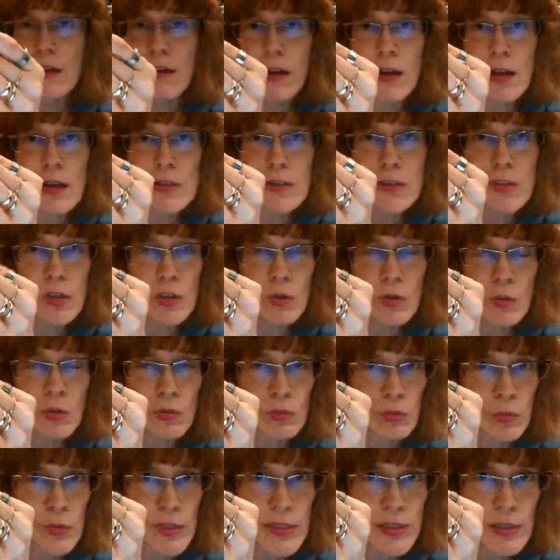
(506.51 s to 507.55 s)
also
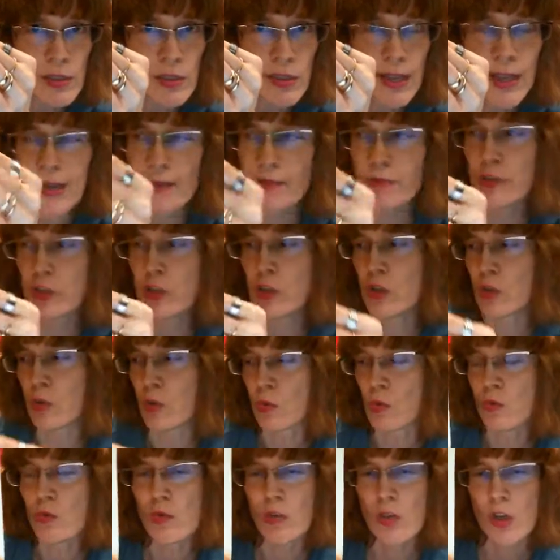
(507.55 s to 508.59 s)
we still have to
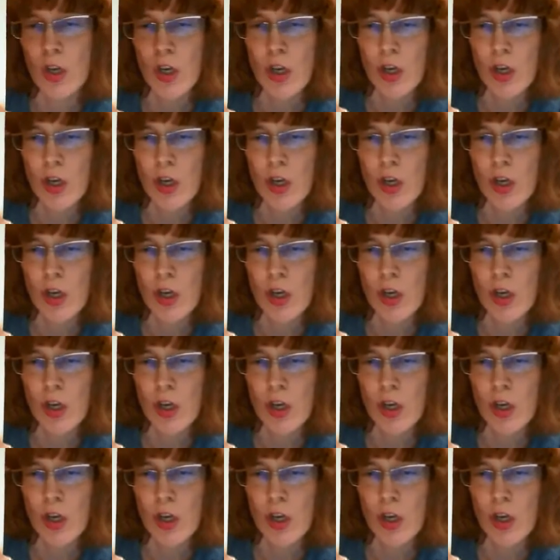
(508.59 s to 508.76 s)
use.